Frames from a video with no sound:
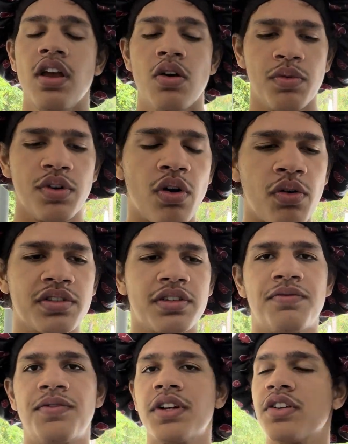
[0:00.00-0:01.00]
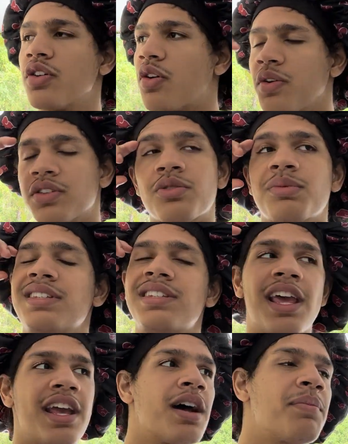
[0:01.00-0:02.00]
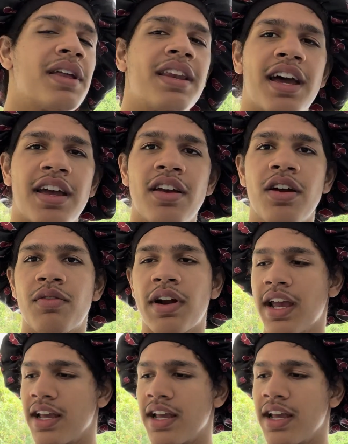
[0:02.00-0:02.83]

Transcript: When you always have fear, you're always going to be staying up at night, right?